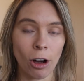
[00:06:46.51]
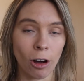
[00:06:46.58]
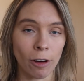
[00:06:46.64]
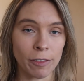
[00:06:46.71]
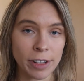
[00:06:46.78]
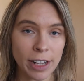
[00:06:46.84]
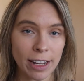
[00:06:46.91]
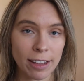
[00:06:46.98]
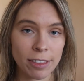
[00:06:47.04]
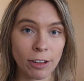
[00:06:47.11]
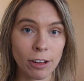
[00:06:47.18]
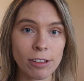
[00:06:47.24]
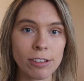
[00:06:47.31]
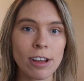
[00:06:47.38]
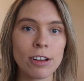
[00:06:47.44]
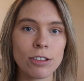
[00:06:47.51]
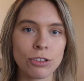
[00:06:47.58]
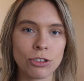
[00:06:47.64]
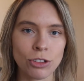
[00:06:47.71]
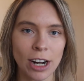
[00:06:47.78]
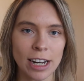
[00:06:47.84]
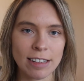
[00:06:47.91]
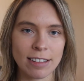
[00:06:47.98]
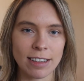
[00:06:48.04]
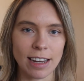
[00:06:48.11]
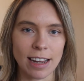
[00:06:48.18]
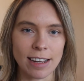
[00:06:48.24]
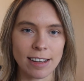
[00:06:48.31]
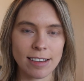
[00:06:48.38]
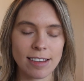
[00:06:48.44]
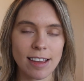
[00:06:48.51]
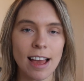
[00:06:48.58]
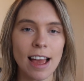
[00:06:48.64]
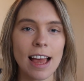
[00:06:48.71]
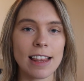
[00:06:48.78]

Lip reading: of Nykthos Shrine to Nyx.